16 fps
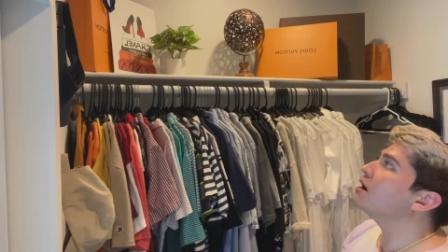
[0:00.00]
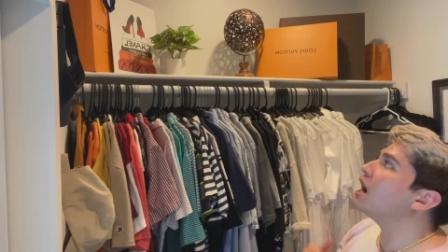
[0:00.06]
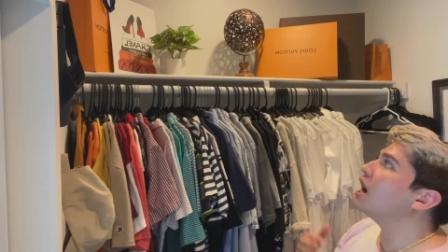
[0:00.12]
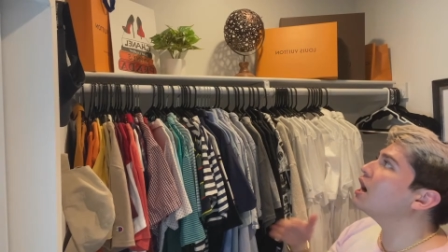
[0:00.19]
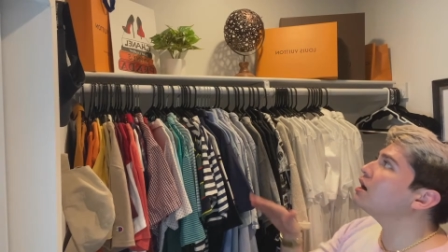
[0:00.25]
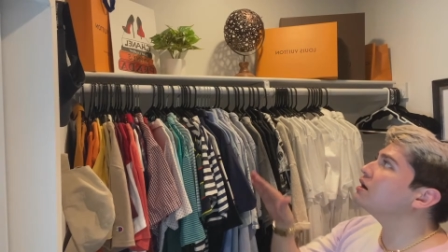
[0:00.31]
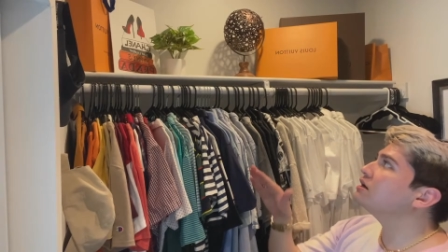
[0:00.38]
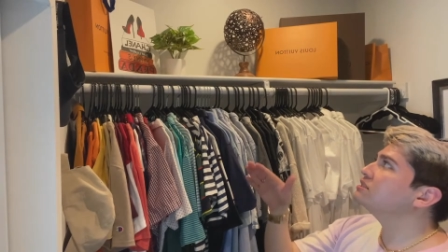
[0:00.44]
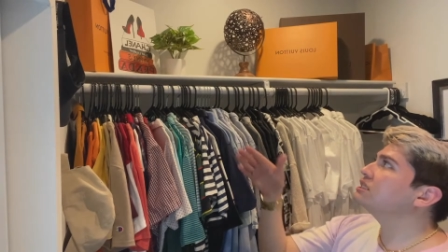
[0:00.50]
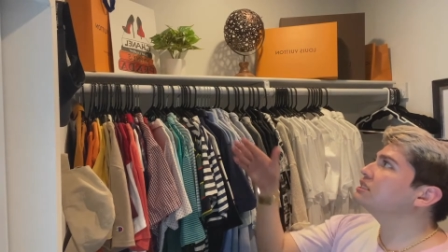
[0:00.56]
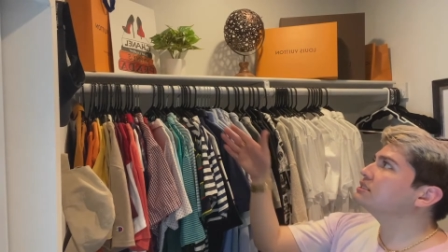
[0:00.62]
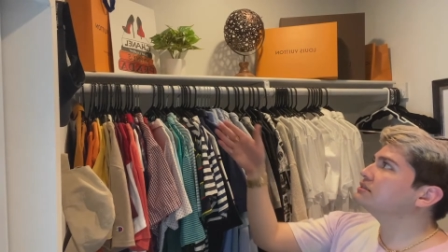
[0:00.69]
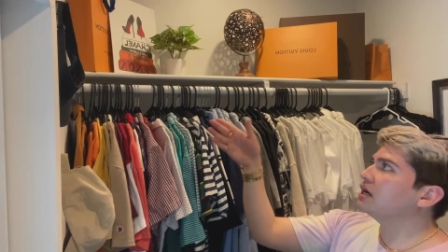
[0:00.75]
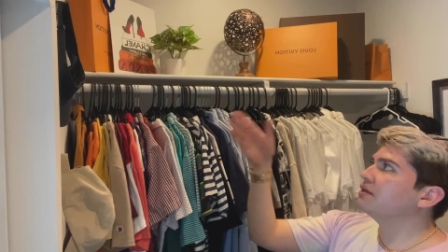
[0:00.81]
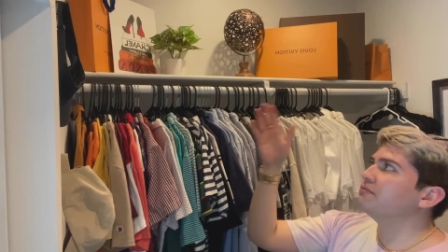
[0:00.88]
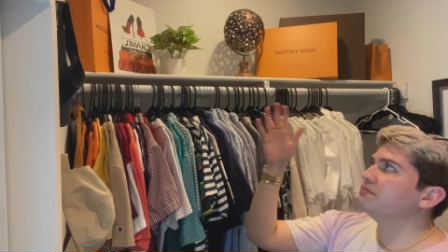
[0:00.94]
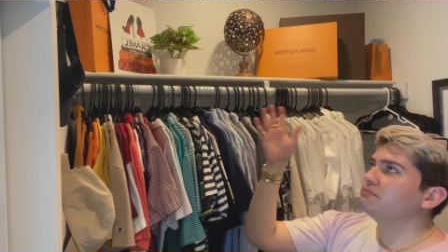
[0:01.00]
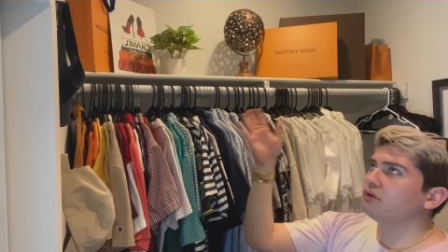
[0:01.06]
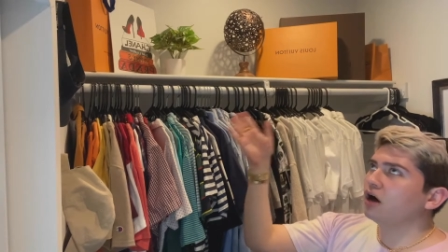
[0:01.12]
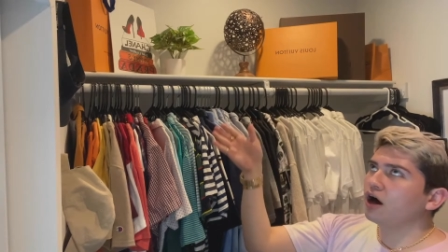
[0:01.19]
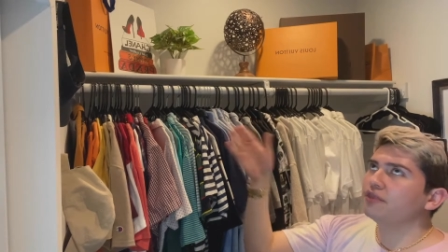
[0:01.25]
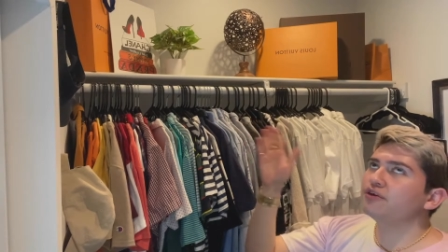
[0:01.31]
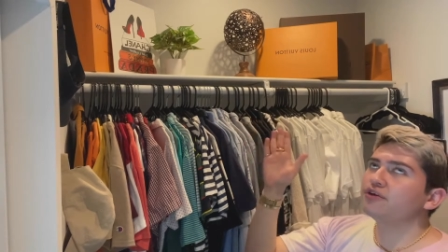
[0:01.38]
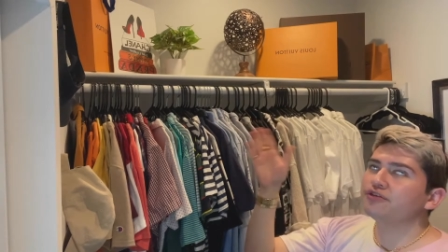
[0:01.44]

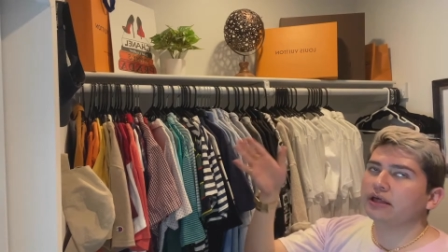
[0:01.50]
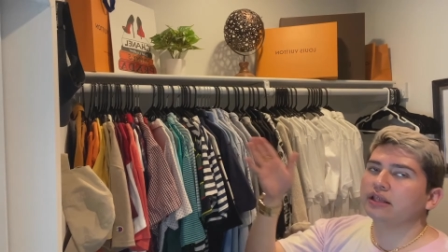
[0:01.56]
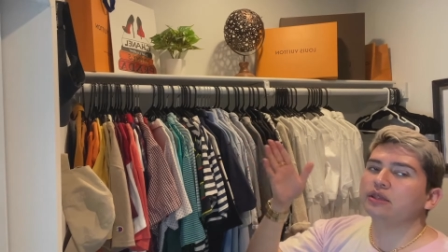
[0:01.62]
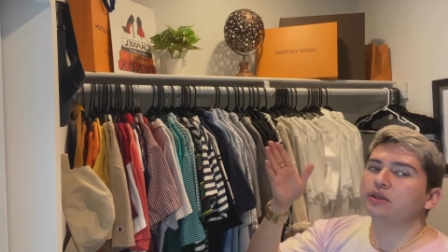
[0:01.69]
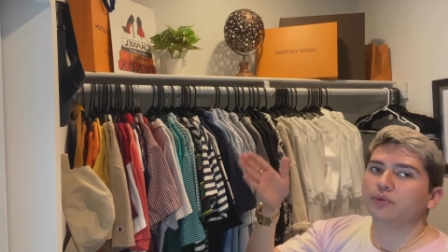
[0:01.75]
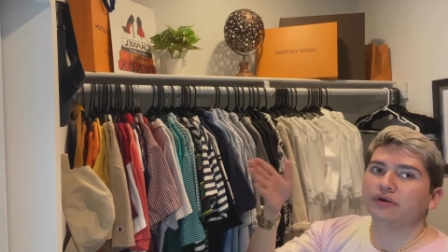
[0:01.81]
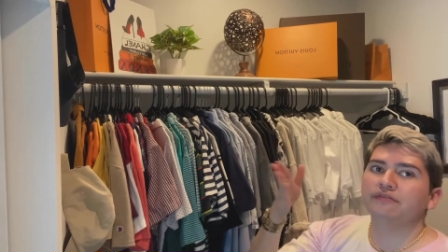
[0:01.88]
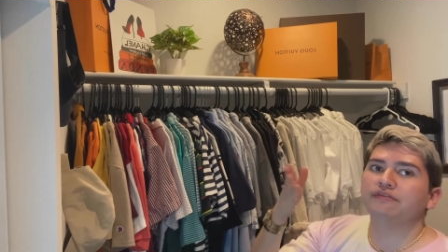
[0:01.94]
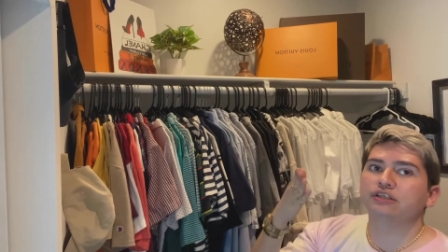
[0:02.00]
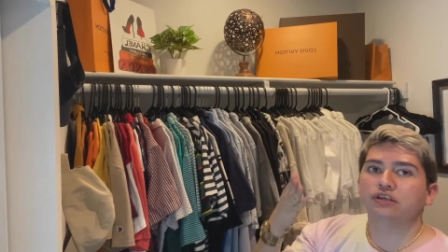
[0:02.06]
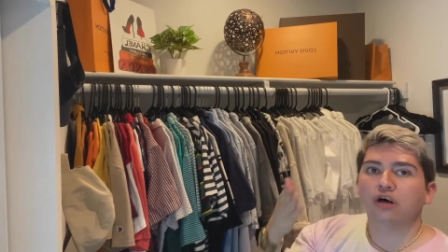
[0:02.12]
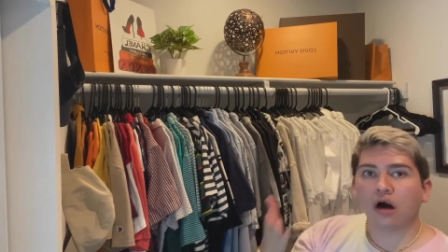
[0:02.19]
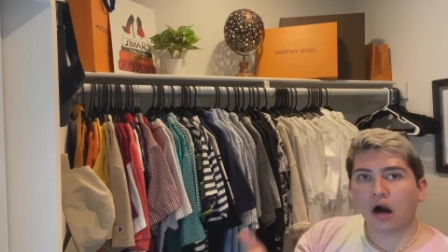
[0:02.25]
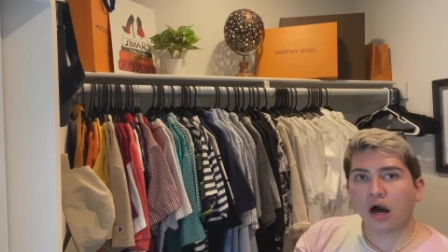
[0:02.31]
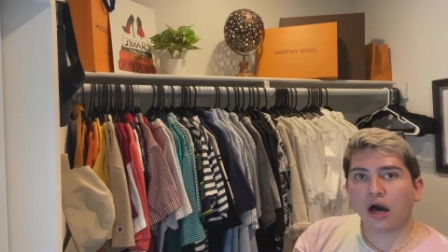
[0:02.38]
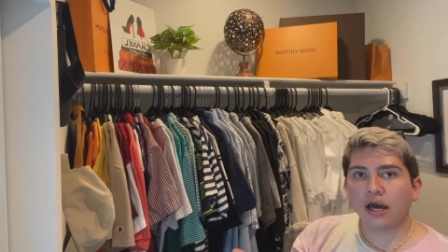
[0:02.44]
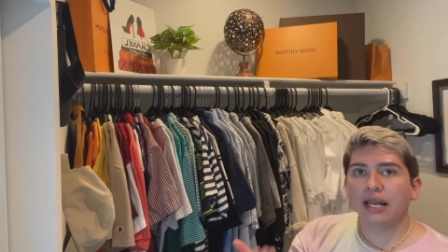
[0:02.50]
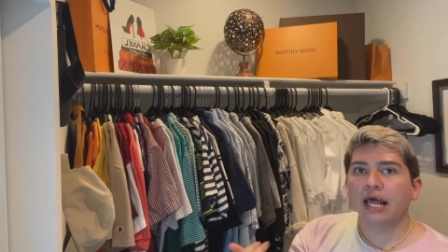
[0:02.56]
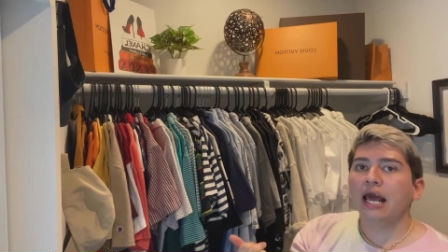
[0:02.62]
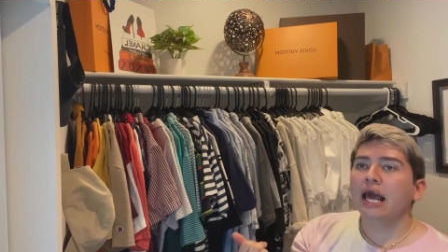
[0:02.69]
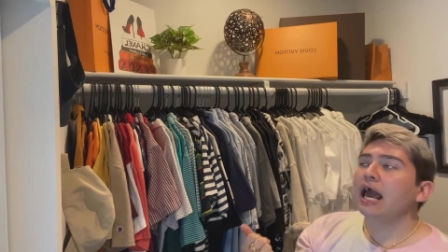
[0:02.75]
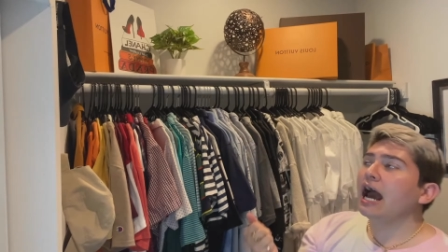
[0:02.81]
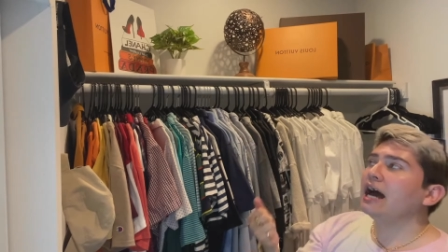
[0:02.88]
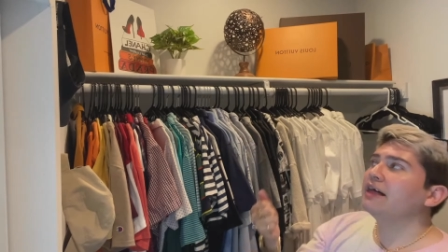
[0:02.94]
other than Louis Vuitton.
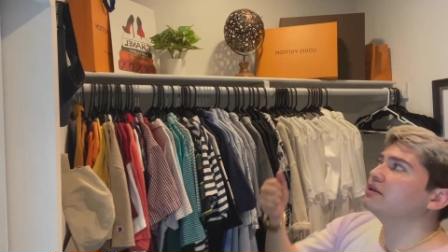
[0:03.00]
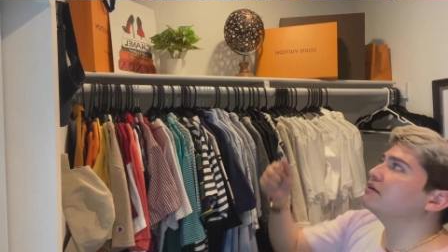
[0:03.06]
And